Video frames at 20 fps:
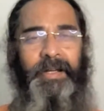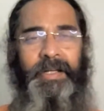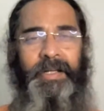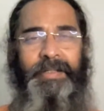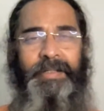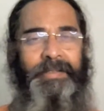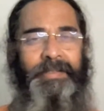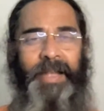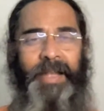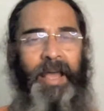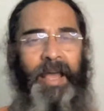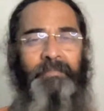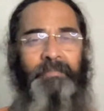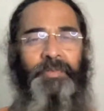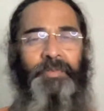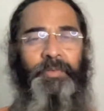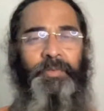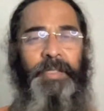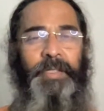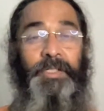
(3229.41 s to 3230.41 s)
It doesn't
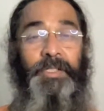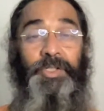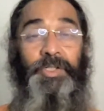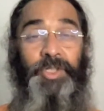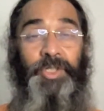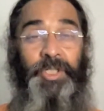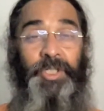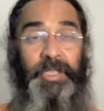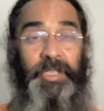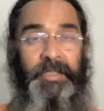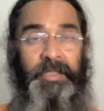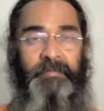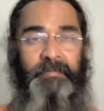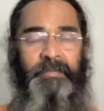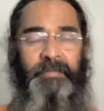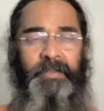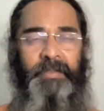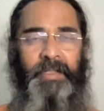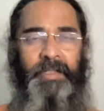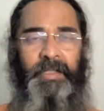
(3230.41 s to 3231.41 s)
have to be
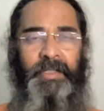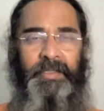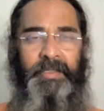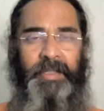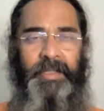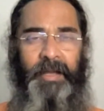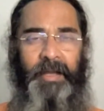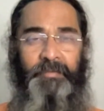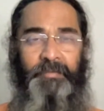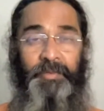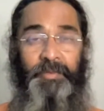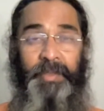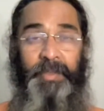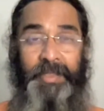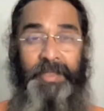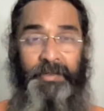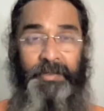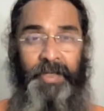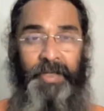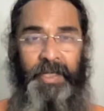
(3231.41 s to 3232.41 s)
achieved. It doesn't have to be
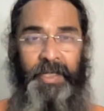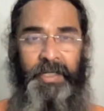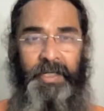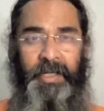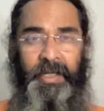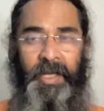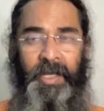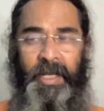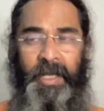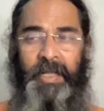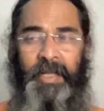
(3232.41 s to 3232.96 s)
created.